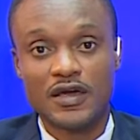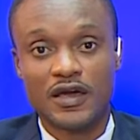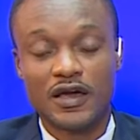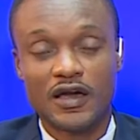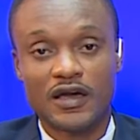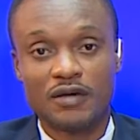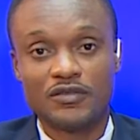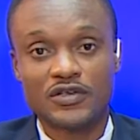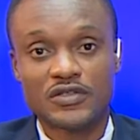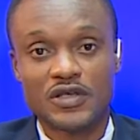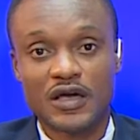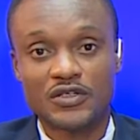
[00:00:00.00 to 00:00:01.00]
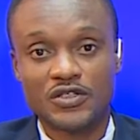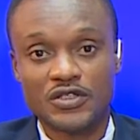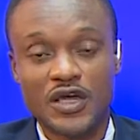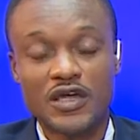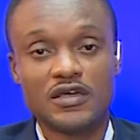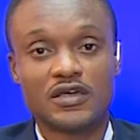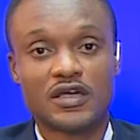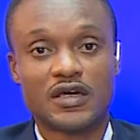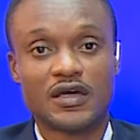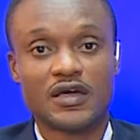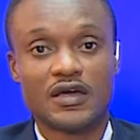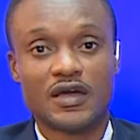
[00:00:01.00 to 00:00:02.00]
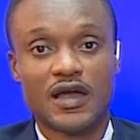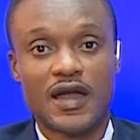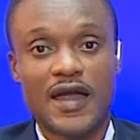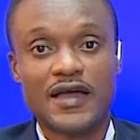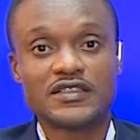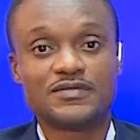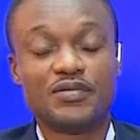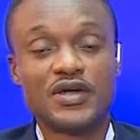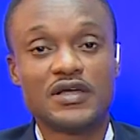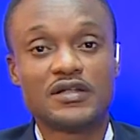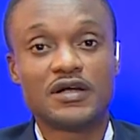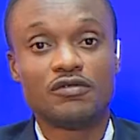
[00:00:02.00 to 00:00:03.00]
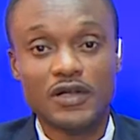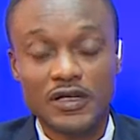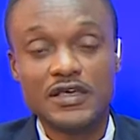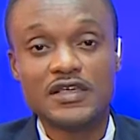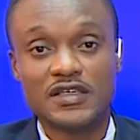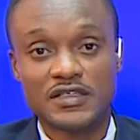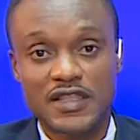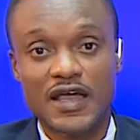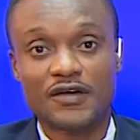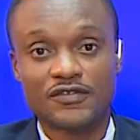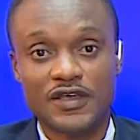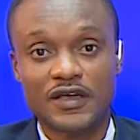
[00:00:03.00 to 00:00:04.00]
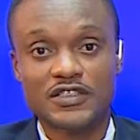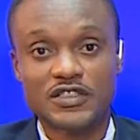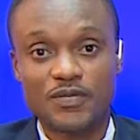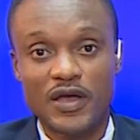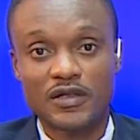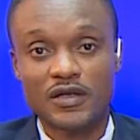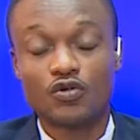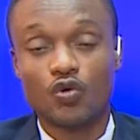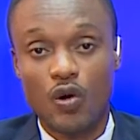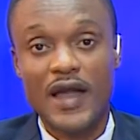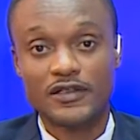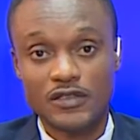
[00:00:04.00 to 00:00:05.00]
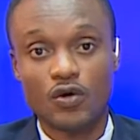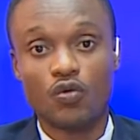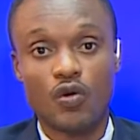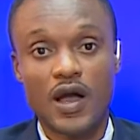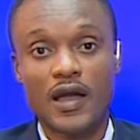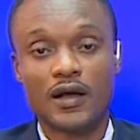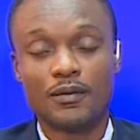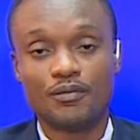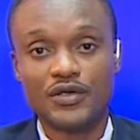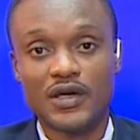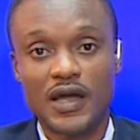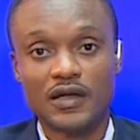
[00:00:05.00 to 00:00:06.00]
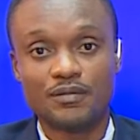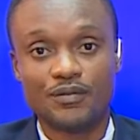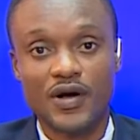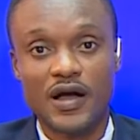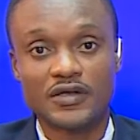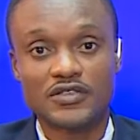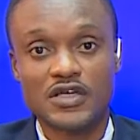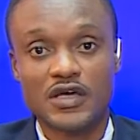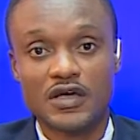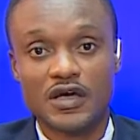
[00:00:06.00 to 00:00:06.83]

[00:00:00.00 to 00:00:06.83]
Mr. Sheikh has been released after spending quite a while behind bars